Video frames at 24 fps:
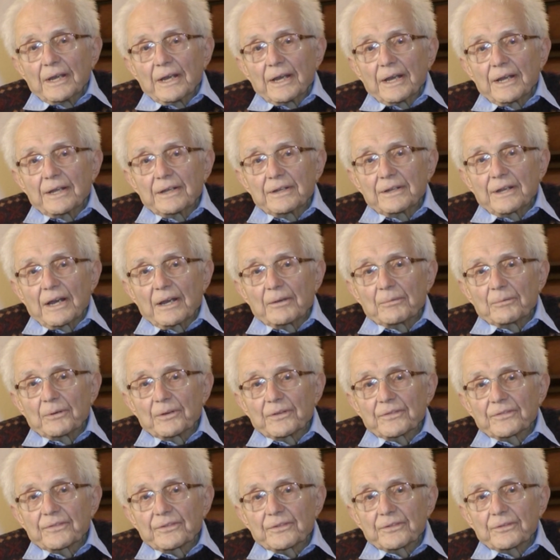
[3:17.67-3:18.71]
And I
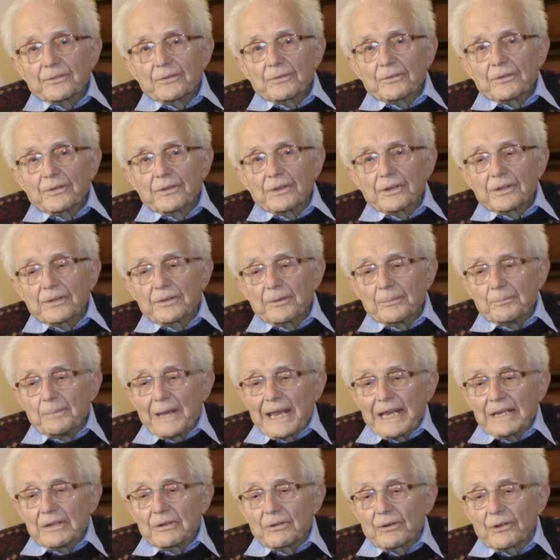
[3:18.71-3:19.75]
was, the
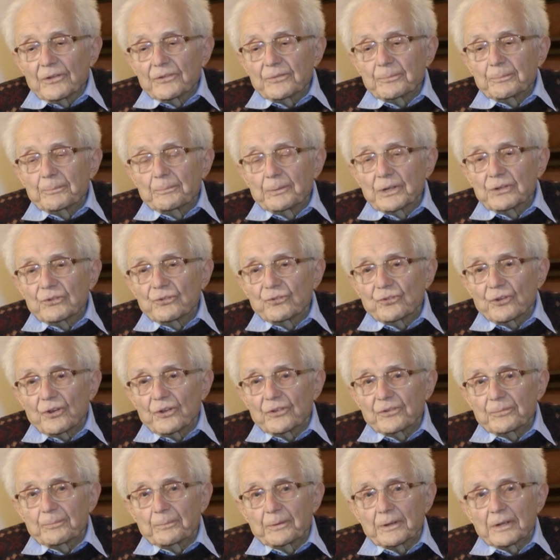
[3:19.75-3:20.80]
main British
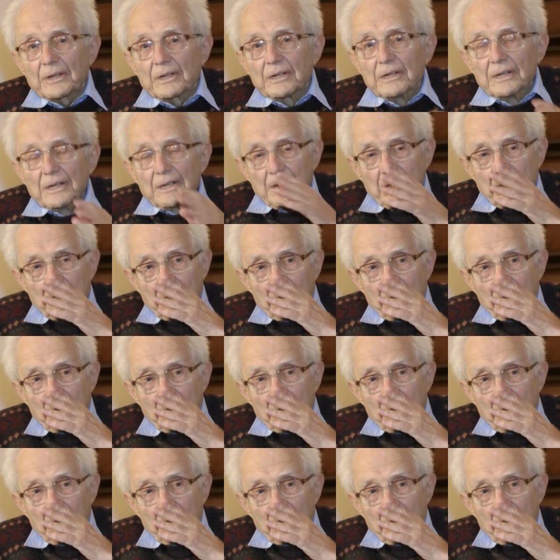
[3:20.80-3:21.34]
hospital